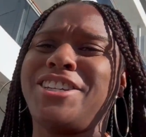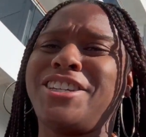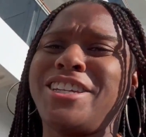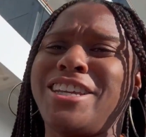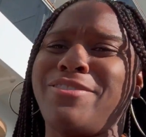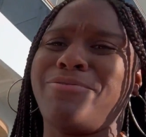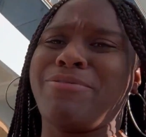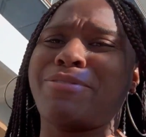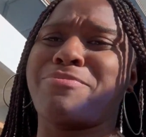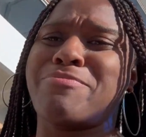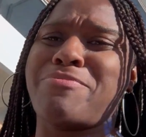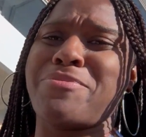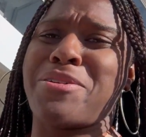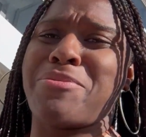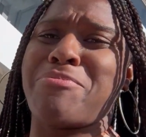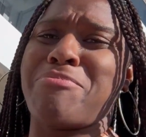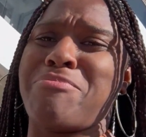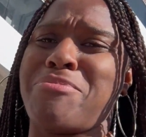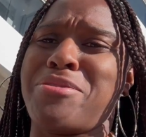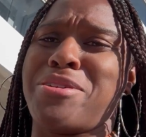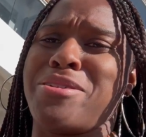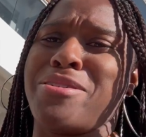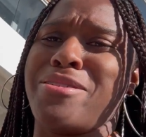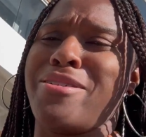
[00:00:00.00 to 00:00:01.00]
she
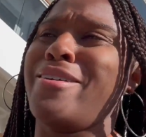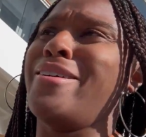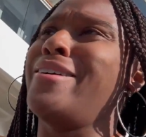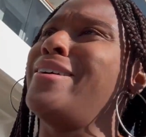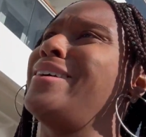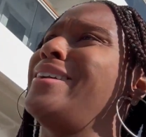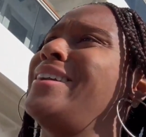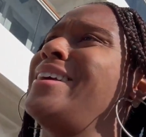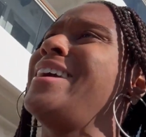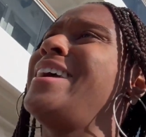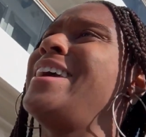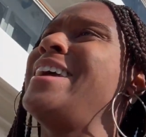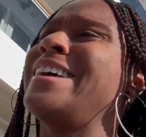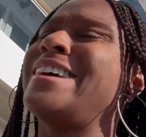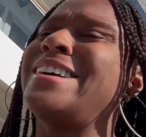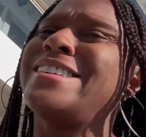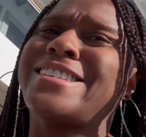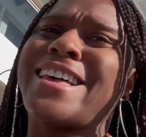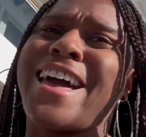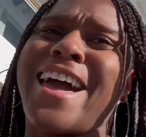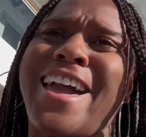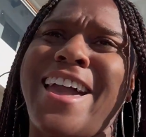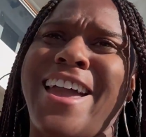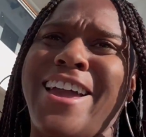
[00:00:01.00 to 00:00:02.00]
remembered
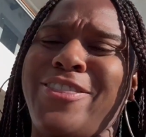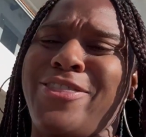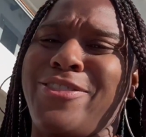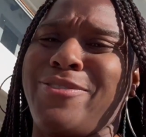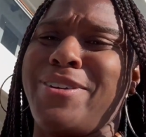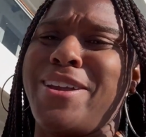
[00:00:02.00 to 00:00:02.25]
because I had